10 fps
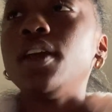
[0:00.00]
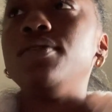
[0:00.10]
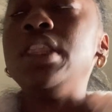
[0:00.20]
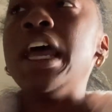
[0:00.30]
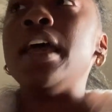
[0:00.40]

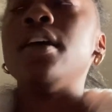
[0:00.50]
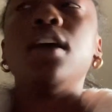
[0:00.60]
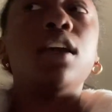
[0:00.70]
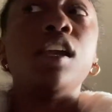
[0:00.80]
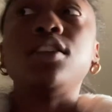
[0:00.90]
that
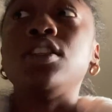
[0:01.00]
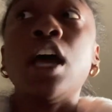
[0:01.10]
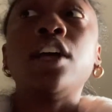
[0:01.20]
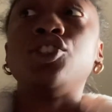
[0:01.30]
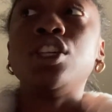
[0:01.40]

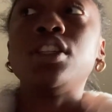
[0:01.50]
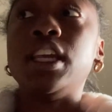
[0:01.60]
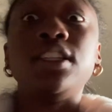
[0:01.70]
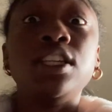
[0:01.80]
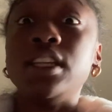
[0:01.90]

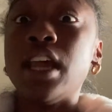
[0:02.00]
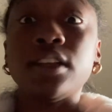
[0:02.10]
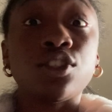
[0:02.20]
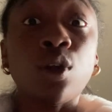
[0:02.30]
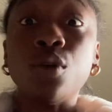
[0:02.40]
it did not
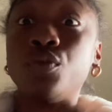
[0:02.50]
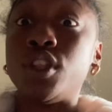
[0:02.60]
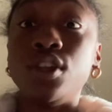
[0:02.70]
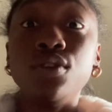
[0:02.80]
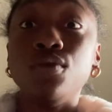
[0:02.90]
start with
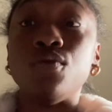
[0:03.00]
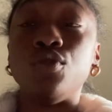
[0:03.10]
you.